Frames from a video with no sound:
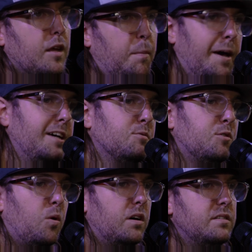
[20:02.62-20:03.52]
pays with
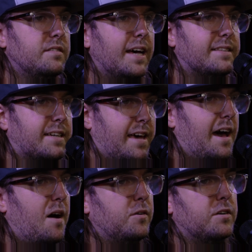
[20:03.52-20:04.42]
ones at the
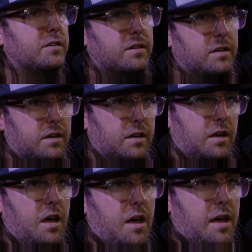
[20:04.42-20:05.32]
counter,
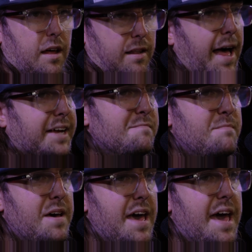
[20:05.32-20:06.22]
like a
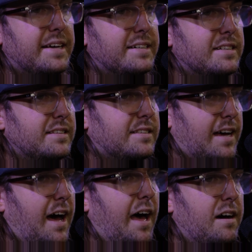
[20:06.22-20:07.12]
man that's
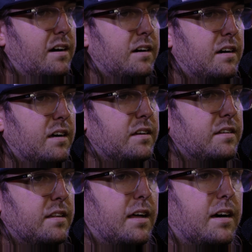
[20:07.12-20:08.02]
high
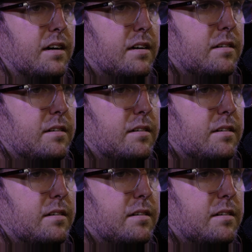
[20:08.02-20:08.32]
on love.